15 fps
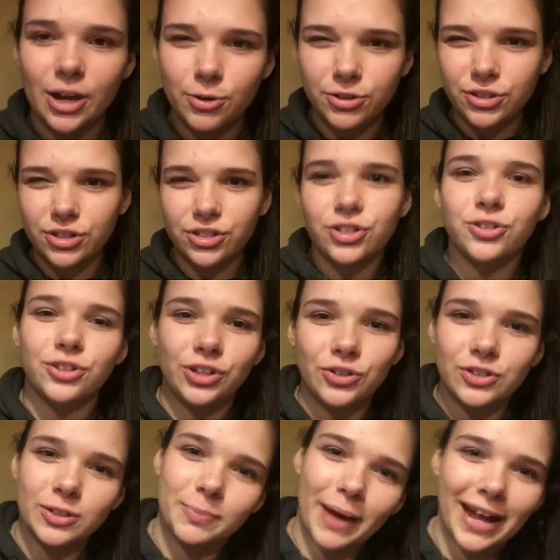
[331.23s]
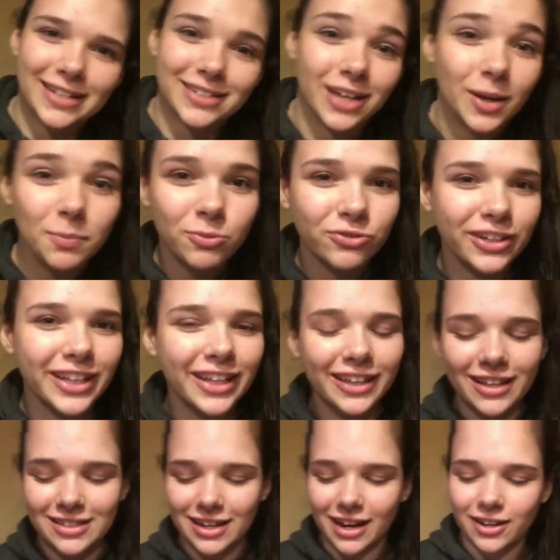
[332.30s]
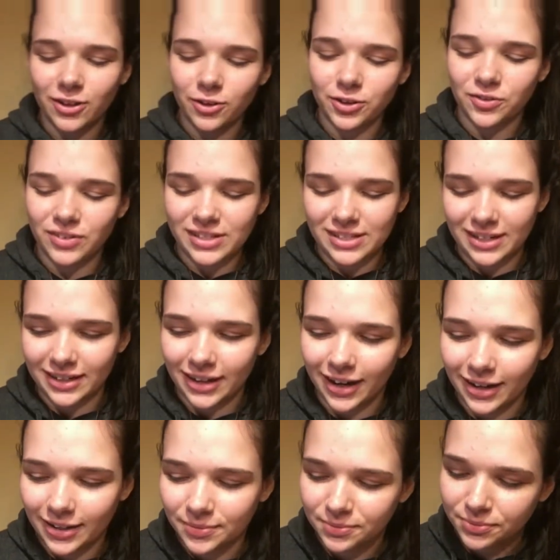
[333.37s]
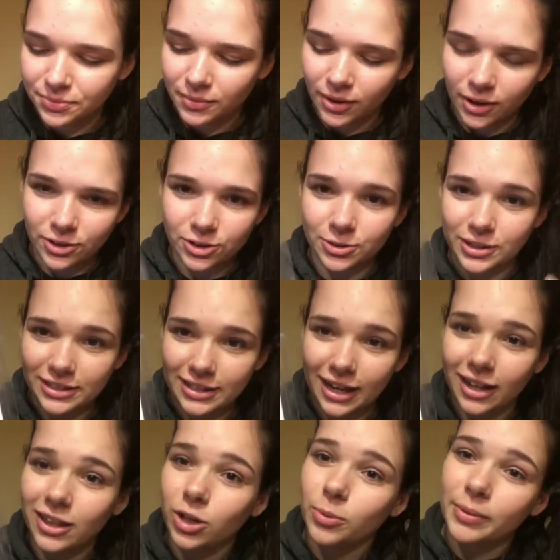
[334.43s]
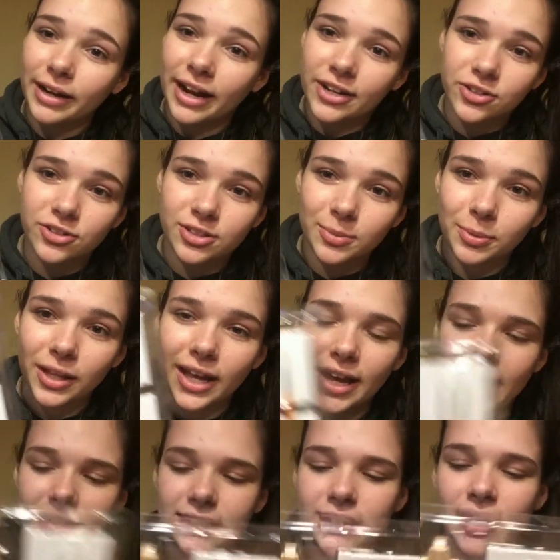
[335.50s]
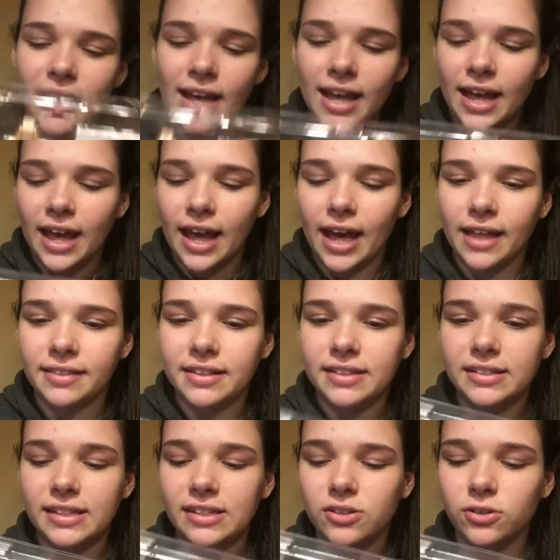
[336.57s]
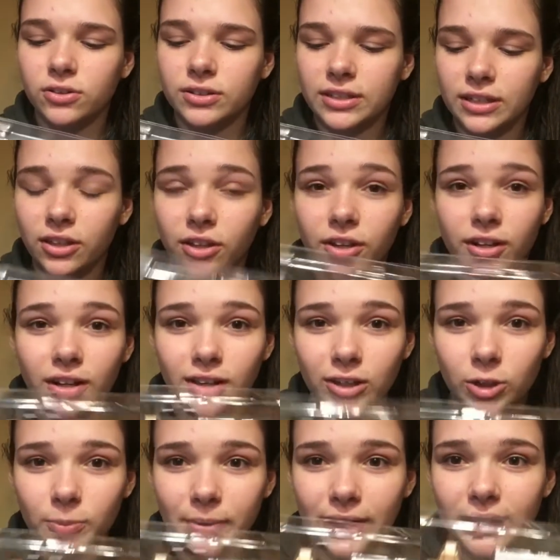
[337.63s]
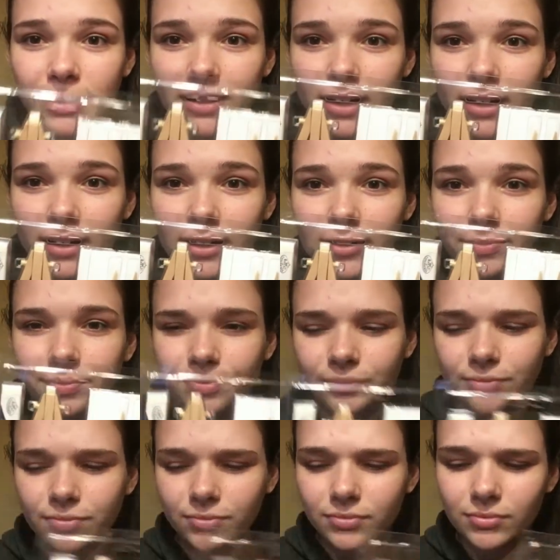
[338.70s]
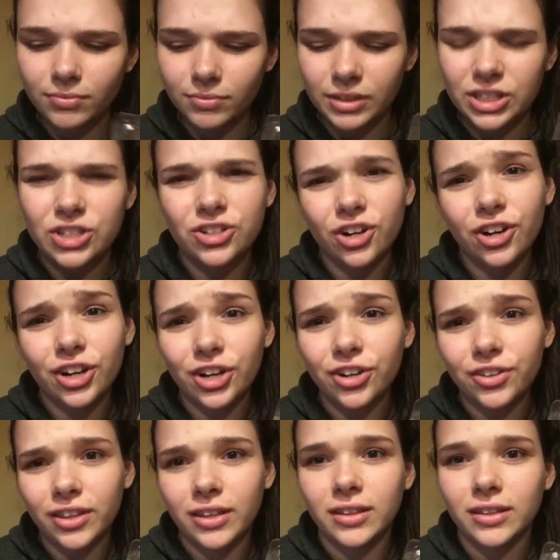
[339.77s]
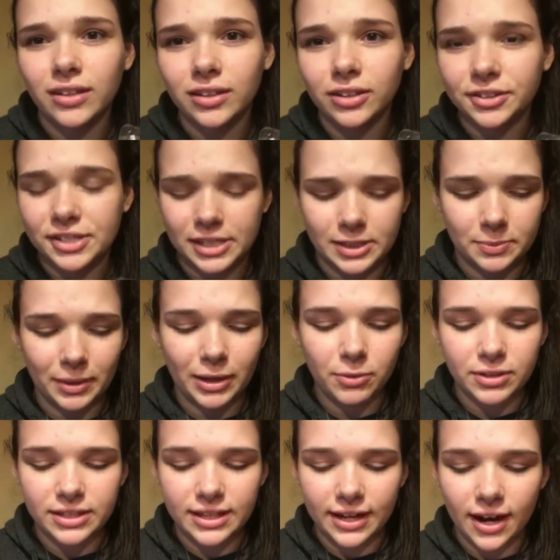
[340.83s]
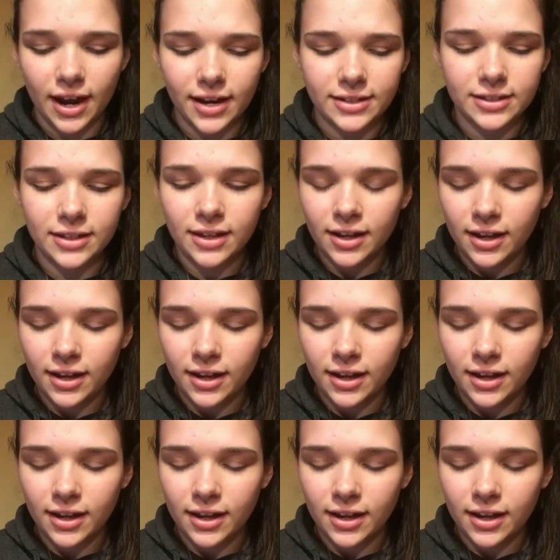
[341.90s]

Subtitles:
It was just too cute to pass up, really. That's kind of the only reason I got it. Also because I had a little bit extra supplies, and this easel did look a little bit sturdier than the little display ones I got.